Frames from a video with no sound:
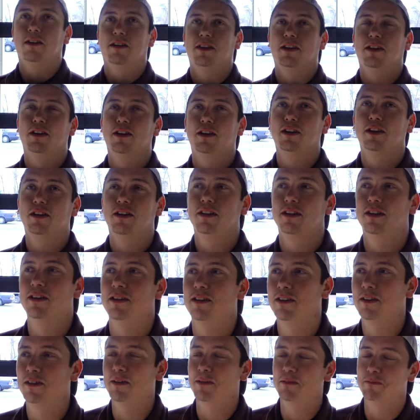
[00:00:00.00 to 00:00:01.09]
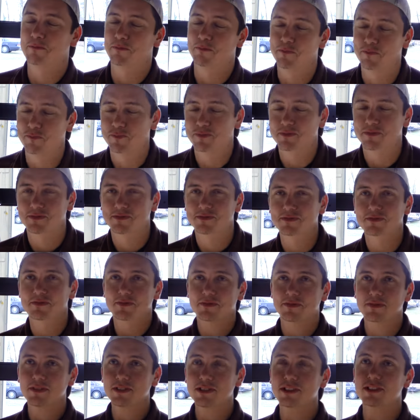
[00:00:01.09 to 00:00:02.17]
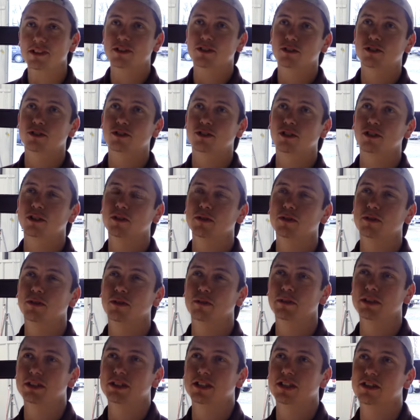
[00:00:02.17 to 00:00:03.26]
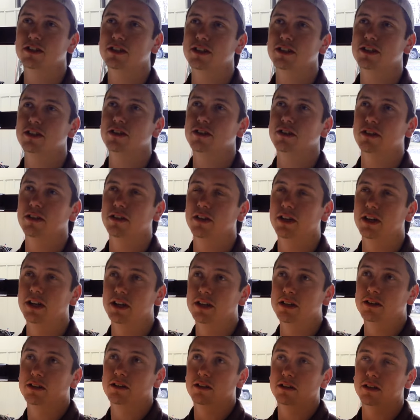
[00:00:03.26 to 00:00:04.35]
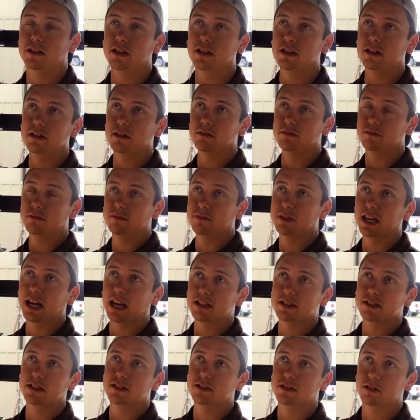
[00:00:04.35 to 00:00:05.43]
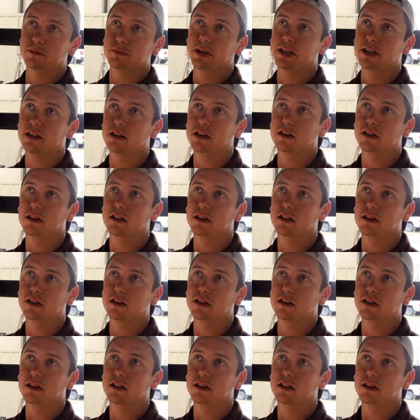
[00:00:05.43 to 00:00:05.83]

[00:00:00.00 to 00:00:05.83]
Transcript: Rick from Gear Vendors called you back? So the material that the gaskets are made